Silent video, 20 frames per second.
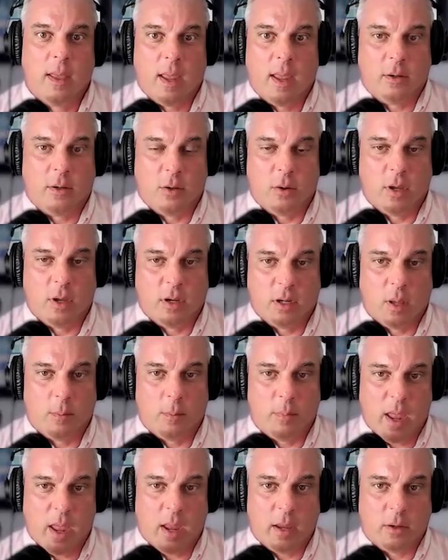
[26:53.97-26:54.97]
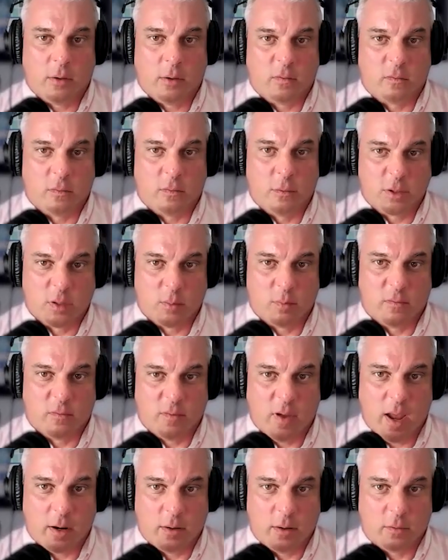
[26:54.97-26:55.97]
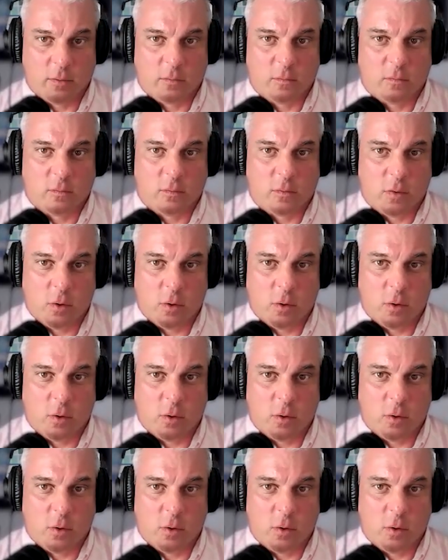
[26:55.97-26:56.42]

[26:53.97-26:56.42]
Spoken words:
and you end up paying your solution providers